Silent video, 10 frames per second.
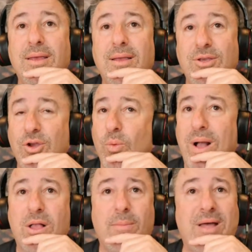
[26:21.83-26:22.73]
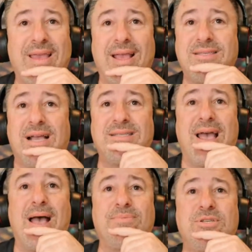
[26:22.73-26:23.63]
you're welcome on the insights.
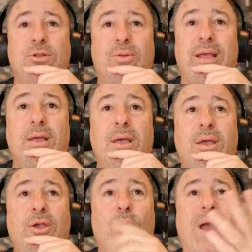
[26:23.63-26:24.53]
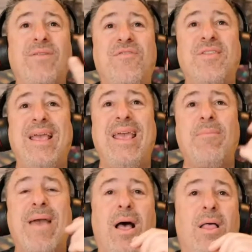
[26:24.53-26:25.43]
Absolutely. You're waiting for the
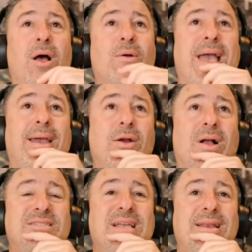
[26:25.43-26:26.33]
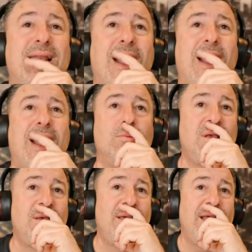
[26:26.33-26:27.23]
email. Okay, here, I'll send it out.
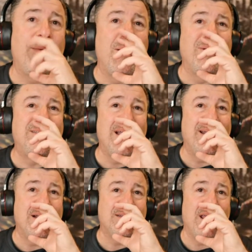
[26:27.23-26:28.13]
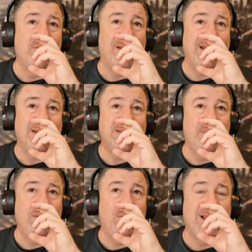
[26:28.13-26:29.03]
How about we send it out to everybody?
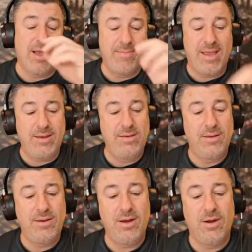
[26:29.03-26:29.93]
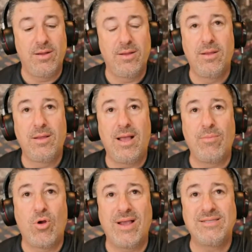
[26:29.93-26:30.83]
Does everybody want to come in? Here,
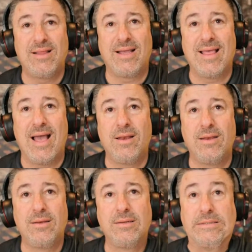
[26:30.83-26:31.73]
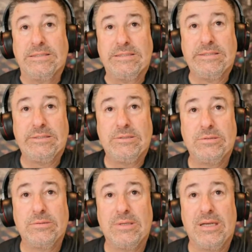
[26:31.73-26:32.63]
I'm crazy like that.
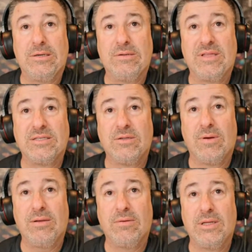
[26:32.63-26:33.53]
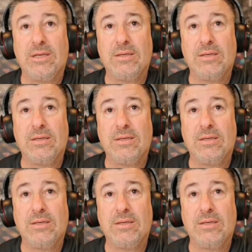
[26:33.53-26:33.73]
Ooh, I don't know if that's the right one.